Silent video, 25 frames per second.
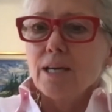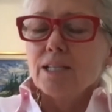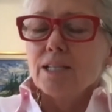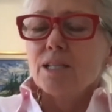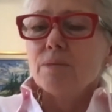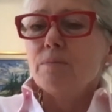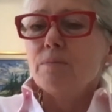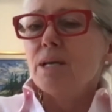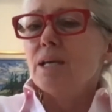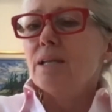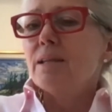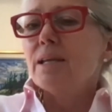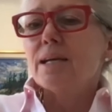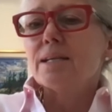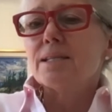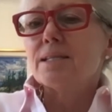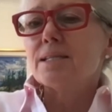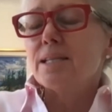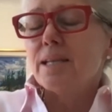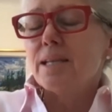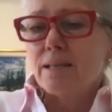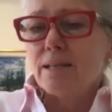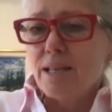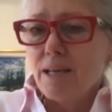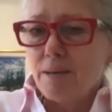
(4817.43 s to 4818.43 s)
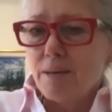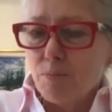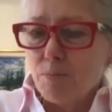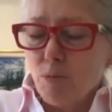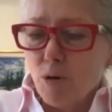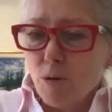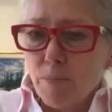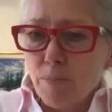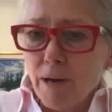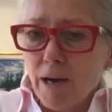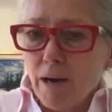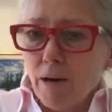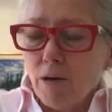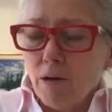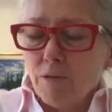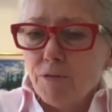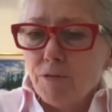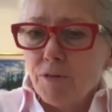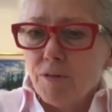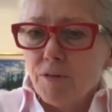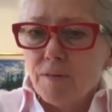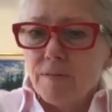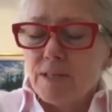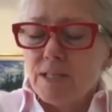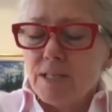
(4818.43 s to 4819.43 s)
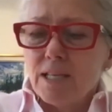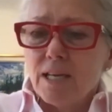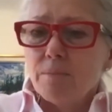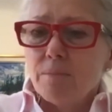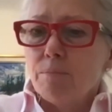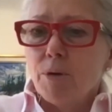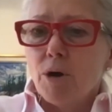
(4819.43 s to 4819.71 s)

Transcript: To me, that's ten times more powerful than the ten